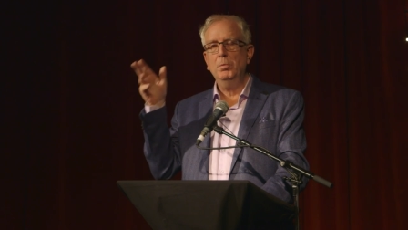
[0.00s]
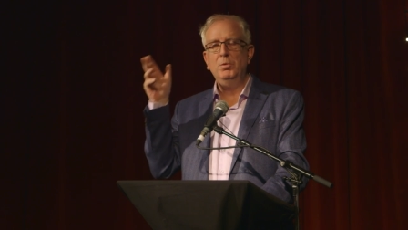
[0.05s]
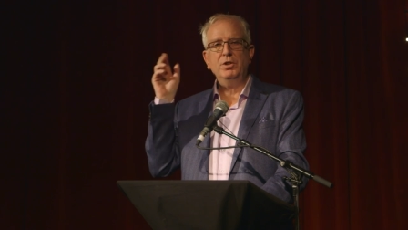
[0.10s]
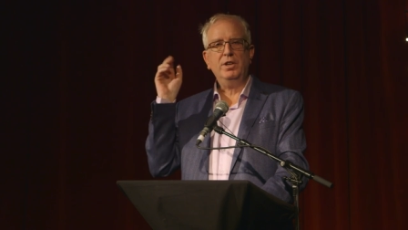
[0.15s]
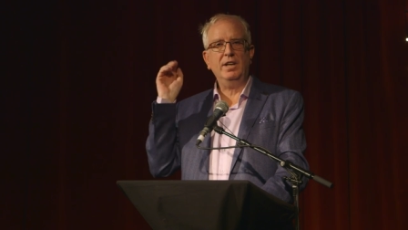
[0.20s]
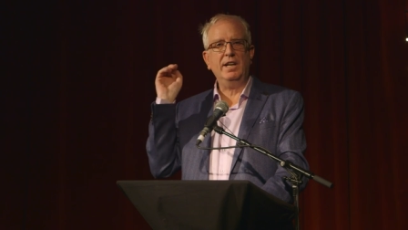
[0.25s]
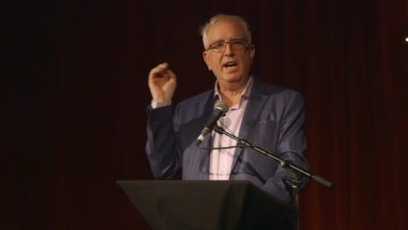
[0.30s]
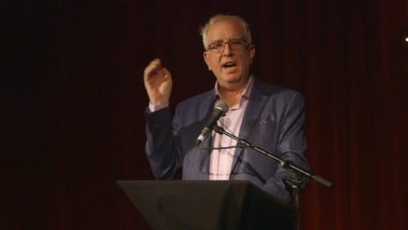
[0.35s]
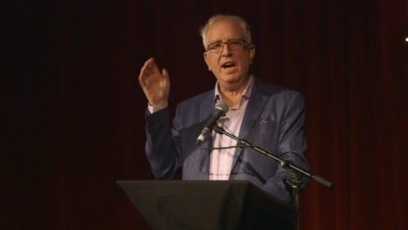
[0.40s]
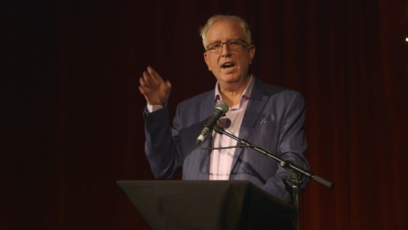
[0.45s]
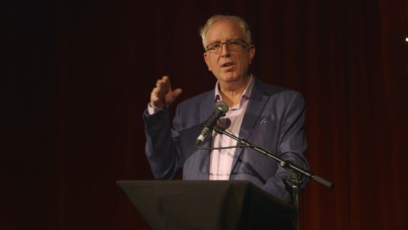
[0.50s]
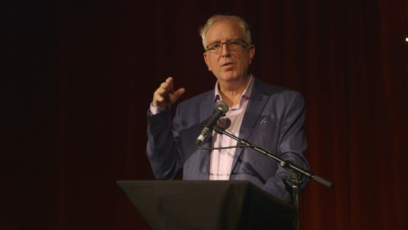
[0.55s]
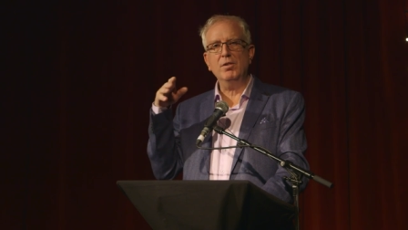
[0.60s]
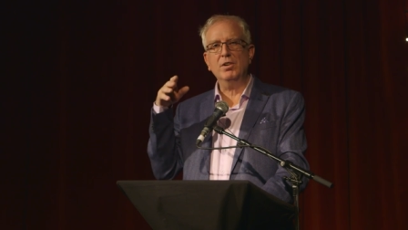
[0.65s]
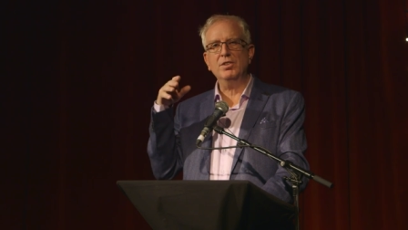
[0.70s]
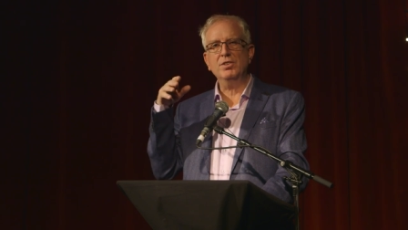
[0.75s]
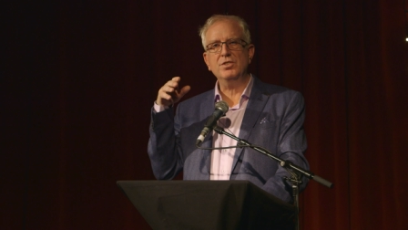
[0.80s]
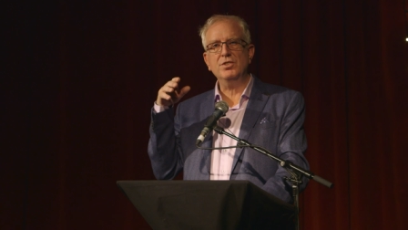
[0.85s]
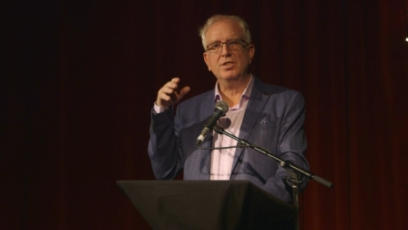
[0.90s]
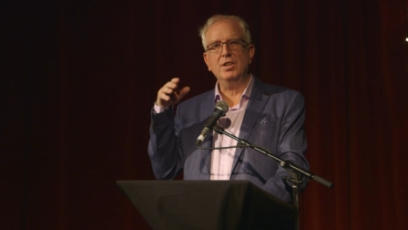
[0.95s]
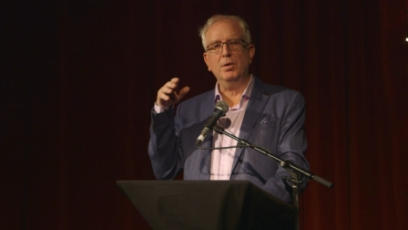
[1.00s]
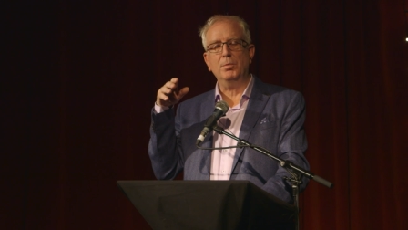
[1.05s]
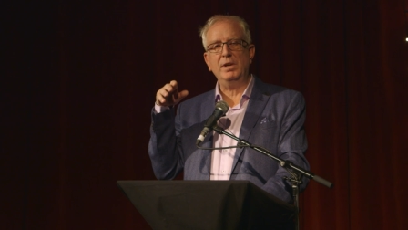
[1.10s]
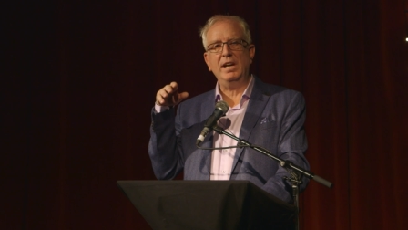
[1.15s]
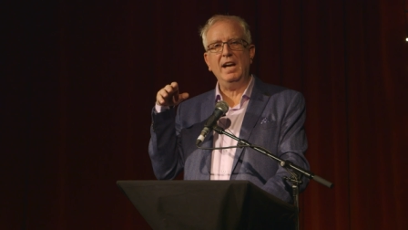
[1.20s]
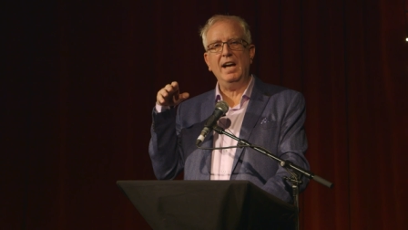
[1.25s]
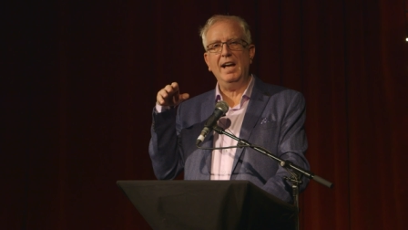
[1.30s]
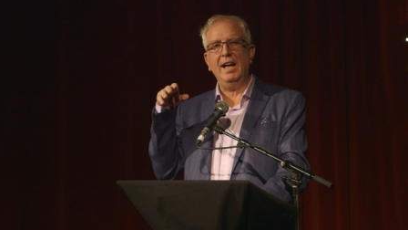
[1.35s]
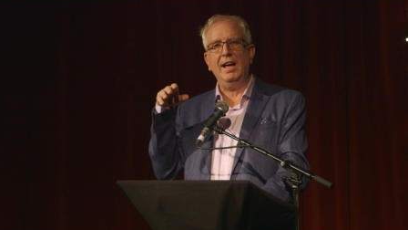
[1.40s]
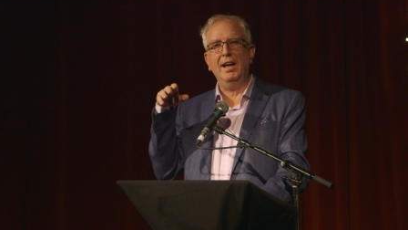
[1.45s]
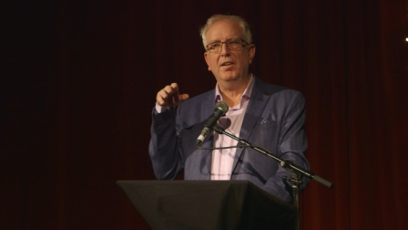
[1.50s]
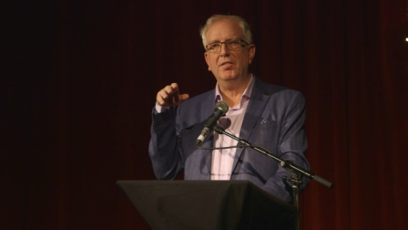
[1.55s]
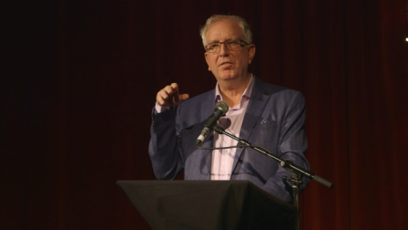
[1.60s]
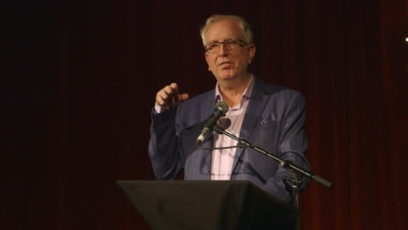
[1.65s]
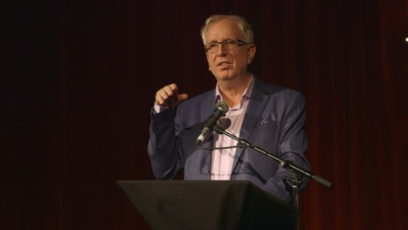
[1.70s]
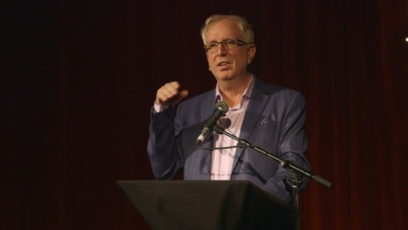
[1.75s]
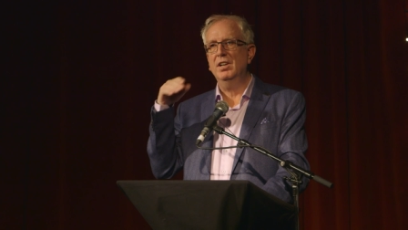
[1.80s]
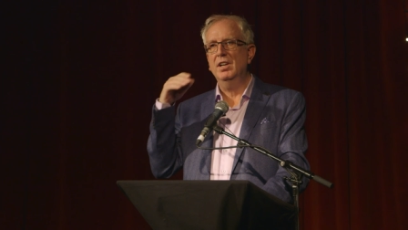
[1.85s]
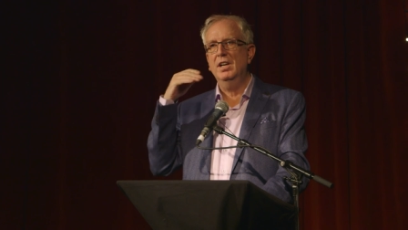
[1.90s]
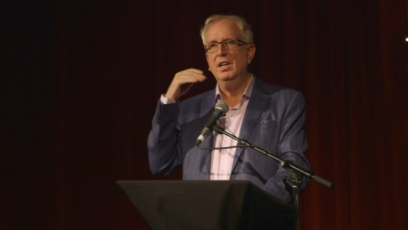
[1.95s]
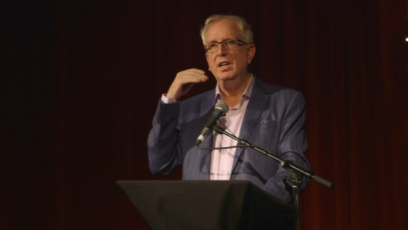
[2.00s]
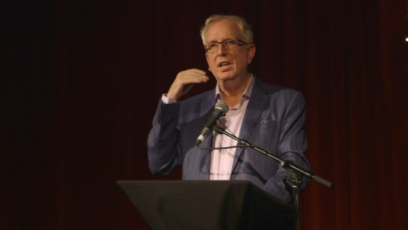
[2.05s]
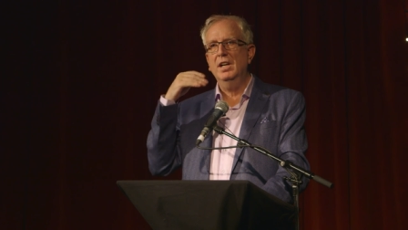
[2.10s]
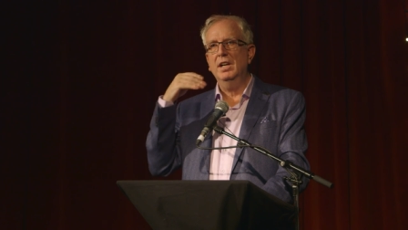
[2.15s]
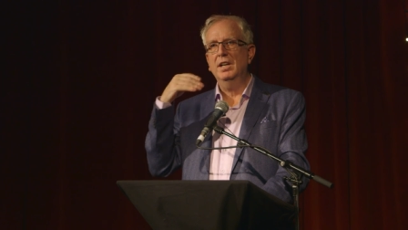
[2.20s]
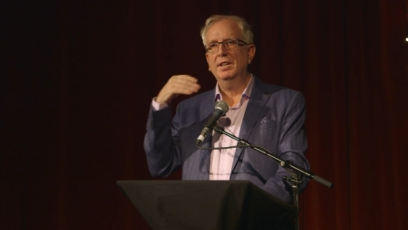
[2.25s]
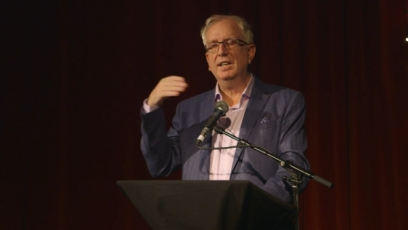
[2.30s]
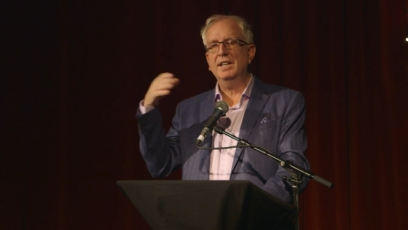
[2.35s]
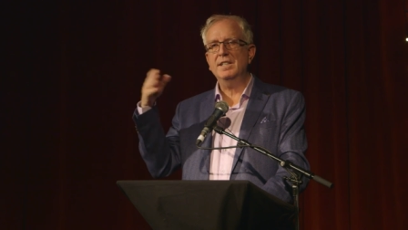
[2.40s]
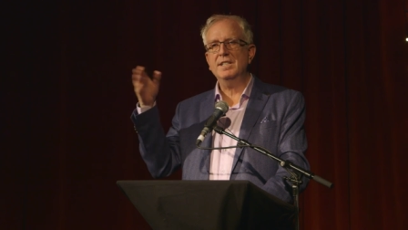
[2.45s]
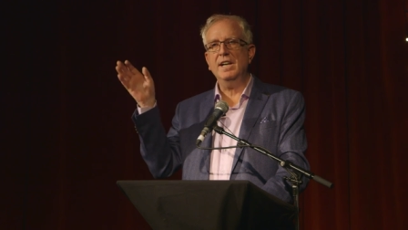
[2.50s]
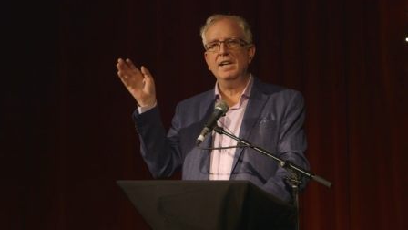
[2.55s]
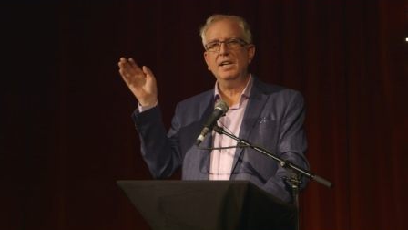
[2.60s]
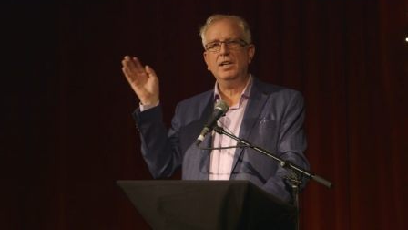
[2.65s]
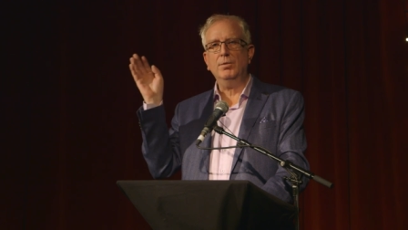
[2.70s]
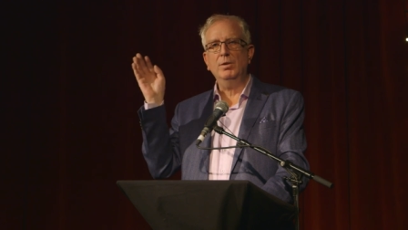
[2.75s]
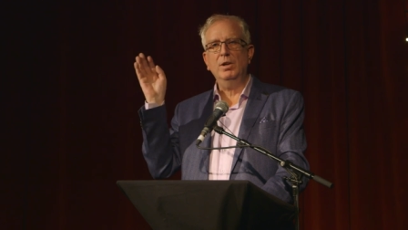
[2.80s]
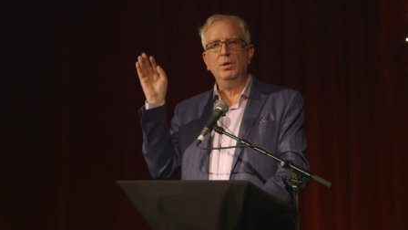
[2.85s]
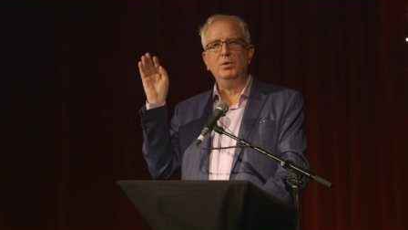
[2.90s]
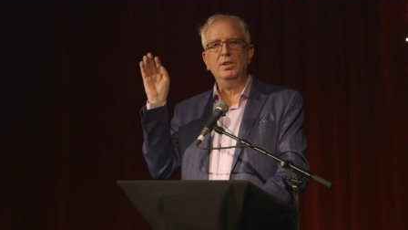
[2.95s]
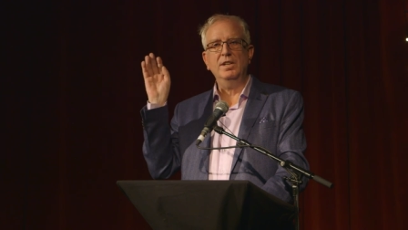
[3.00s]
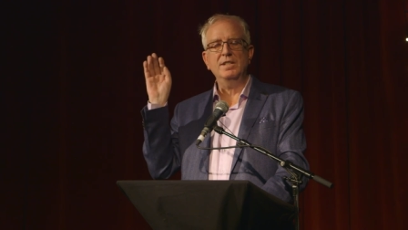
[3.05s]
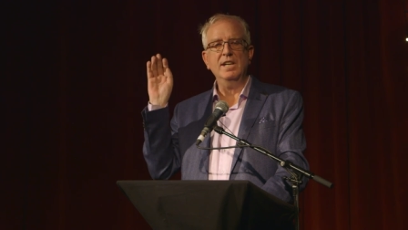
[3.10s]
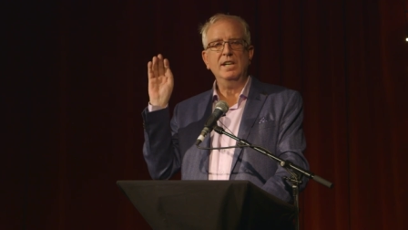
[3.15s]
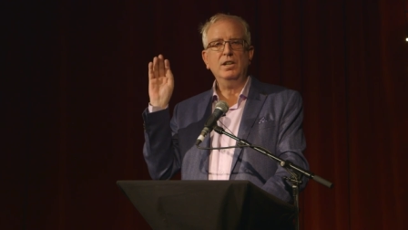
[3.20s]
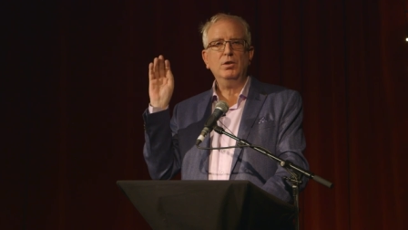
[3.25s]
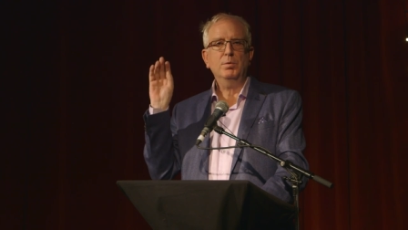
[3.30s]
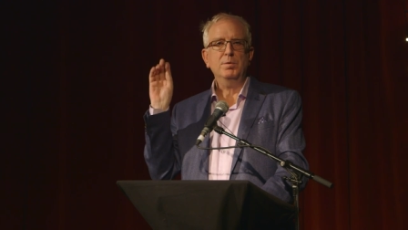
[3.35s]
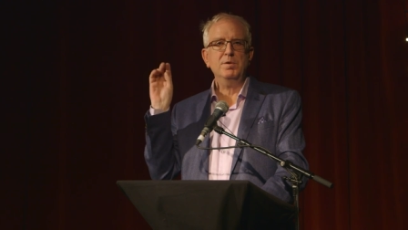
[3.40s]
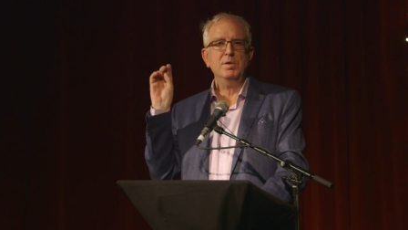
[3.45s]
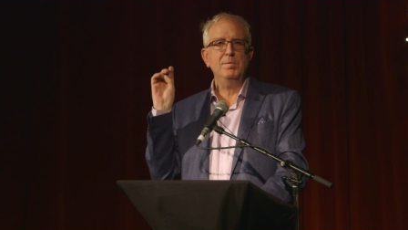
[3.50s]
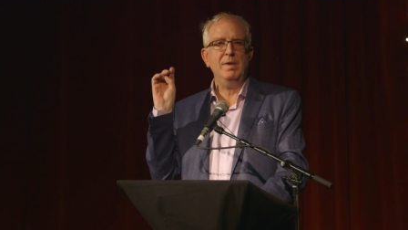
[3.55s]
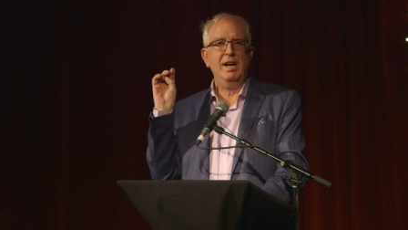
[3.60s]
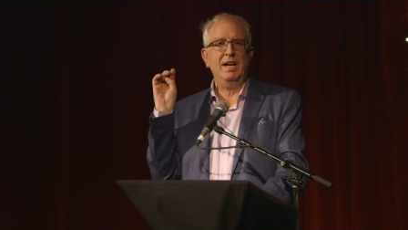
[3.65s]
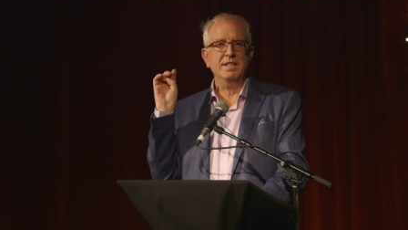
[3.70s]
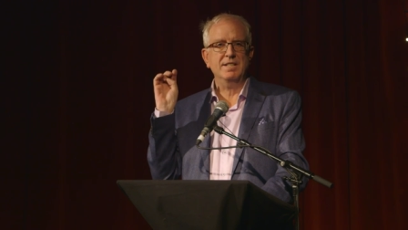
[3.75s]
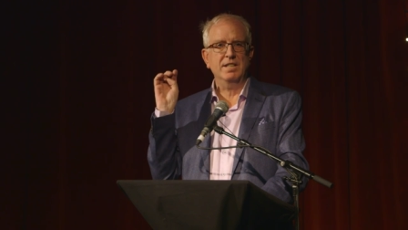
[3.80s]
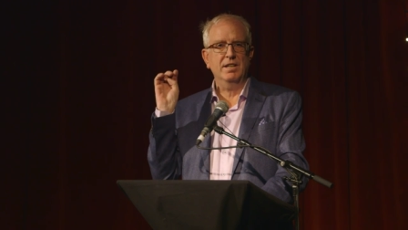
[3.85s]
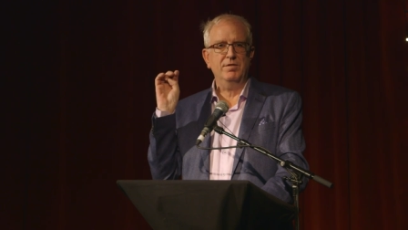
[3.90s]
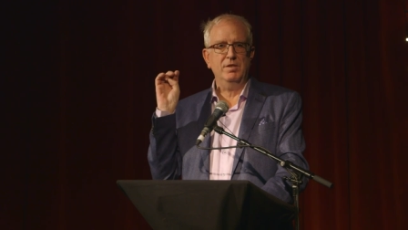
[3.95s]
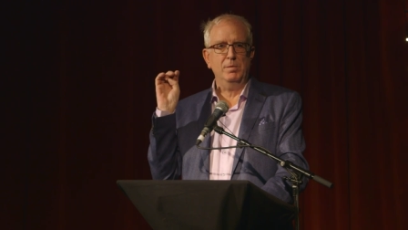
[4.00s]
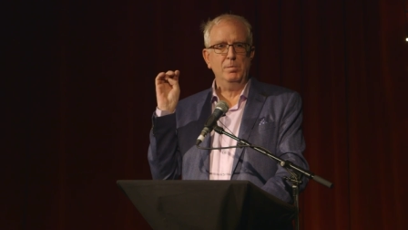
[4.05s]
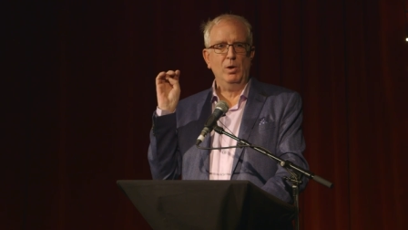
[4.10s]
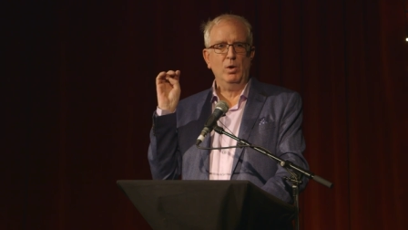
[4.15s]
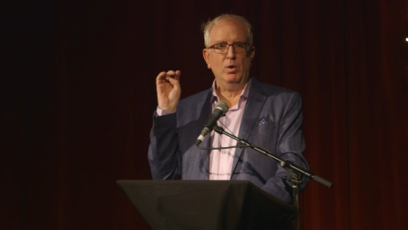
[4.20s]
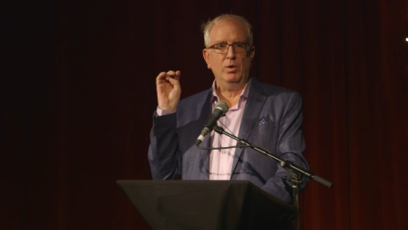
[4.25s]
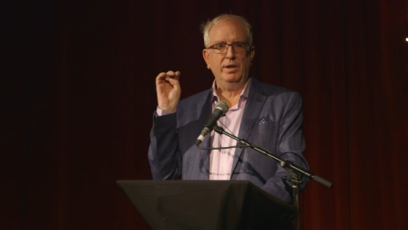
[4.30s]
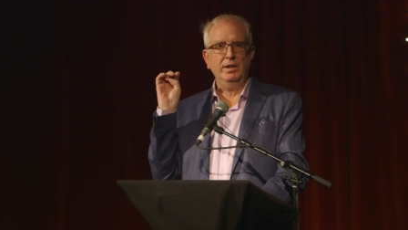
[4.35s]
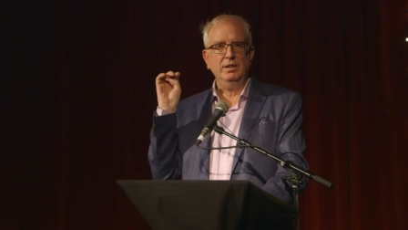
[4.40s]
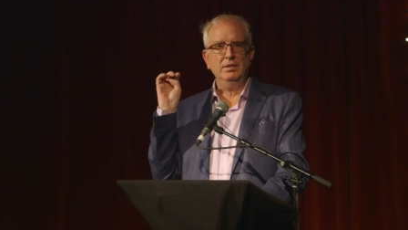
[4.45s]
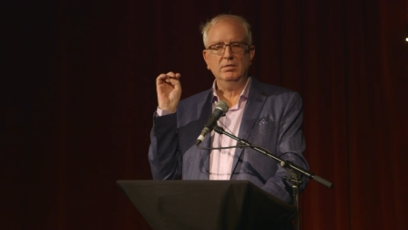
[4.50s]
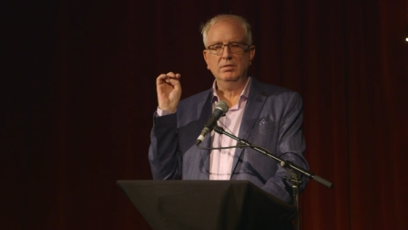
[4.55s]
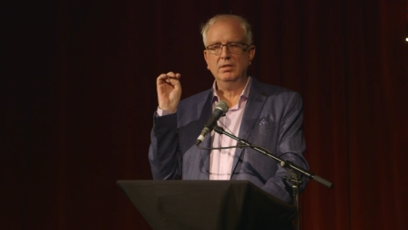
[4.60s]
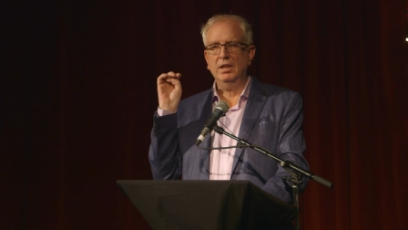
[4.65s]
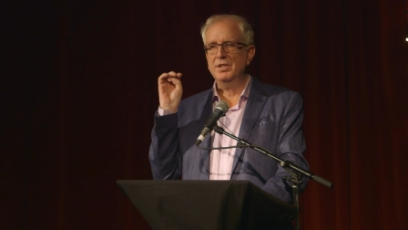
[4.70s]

But the carers that we have, they take her out. They take her up to Mass every morning.